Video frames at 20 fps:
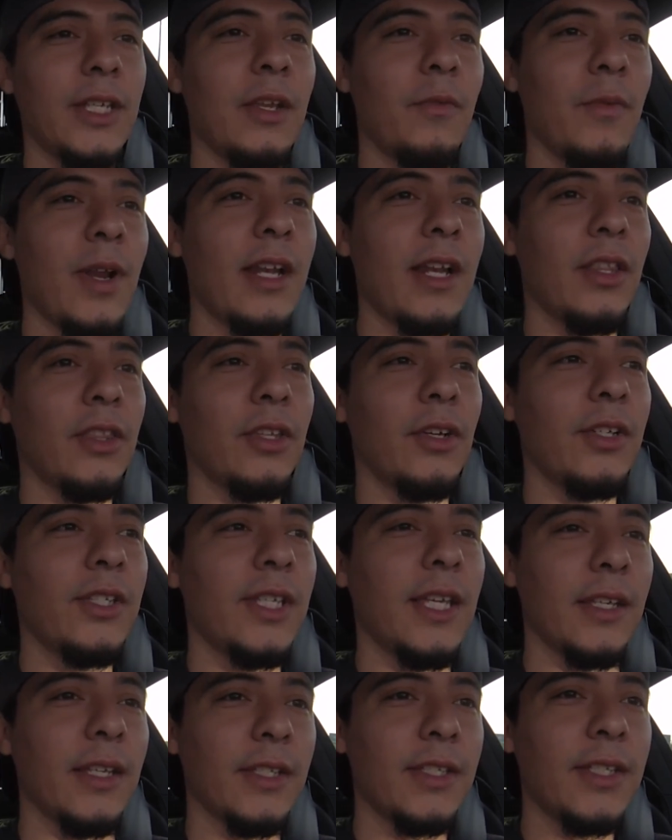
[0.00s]
He ran a
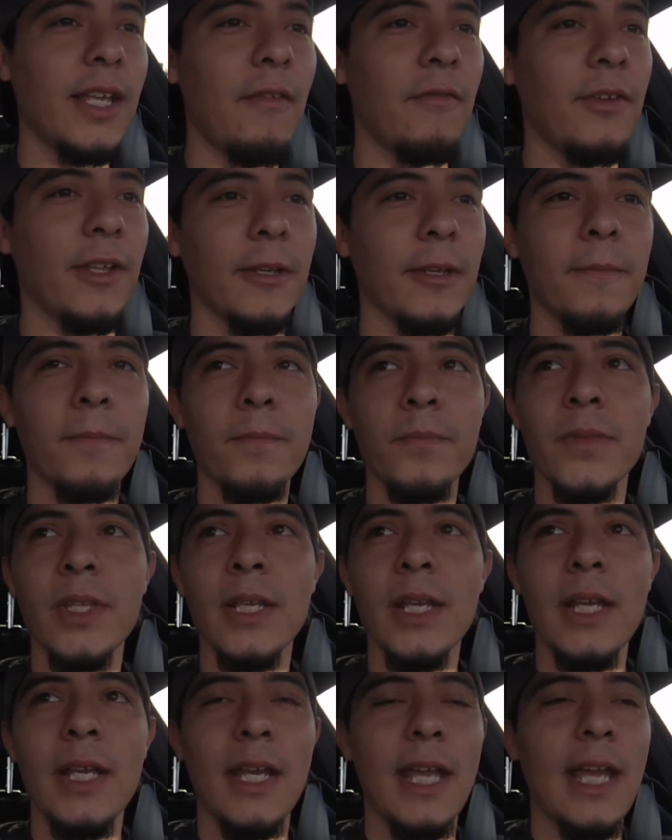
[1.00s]
13.7,
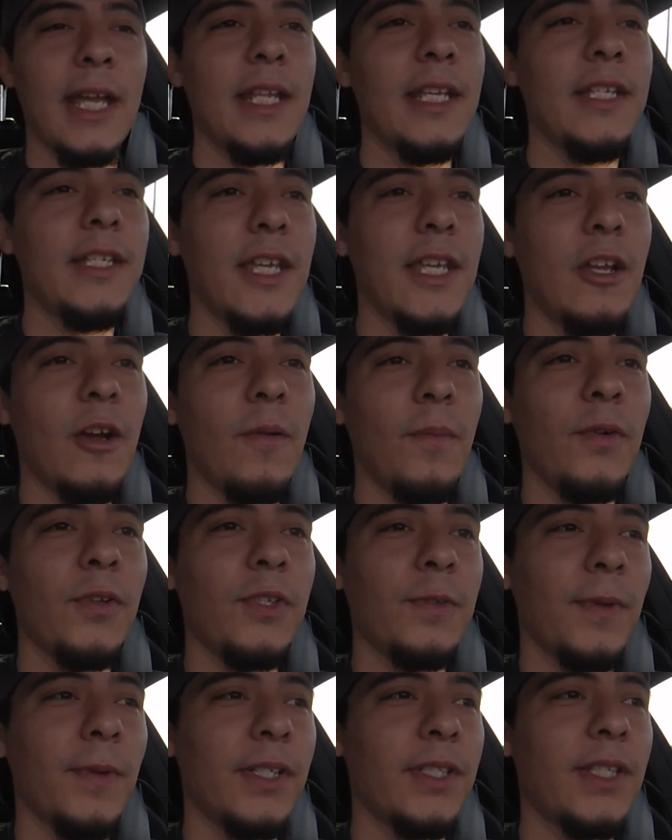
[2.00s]
and his
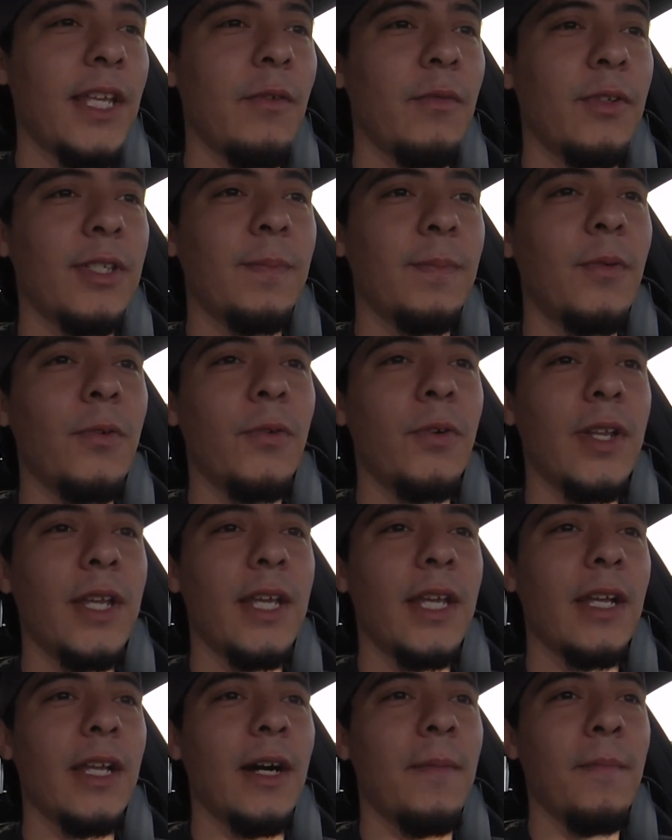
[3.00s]
Ecoboost Mustang was
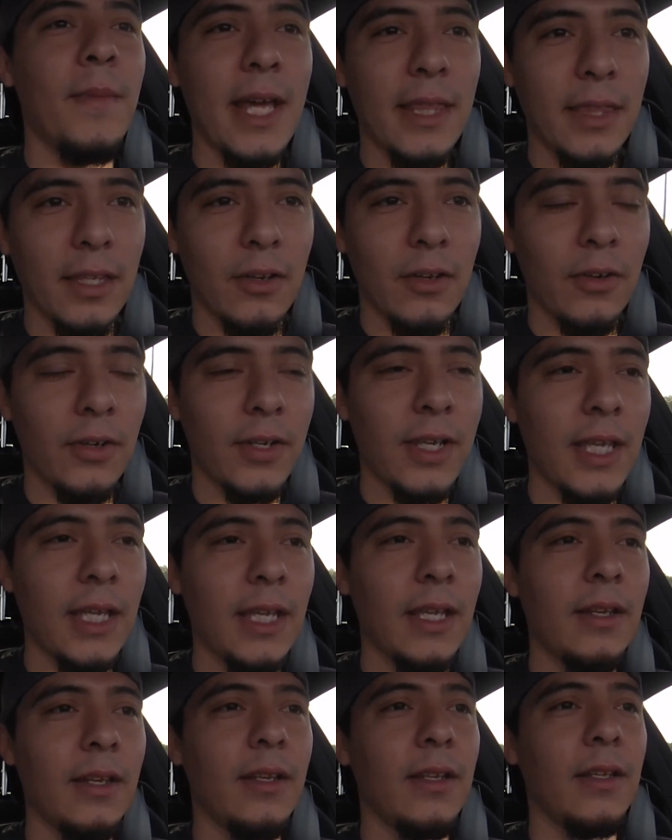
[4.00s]
sporting a methanol
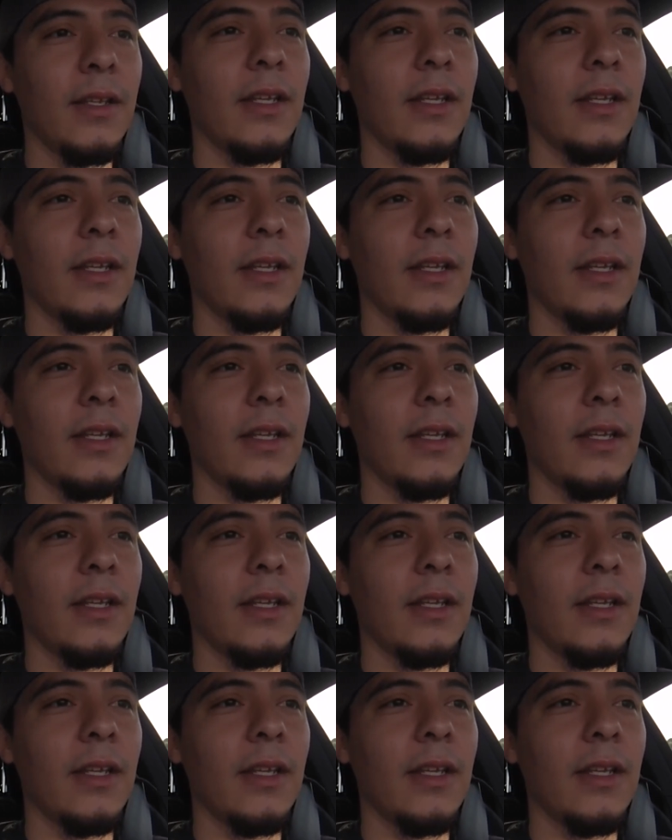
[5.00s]
kit,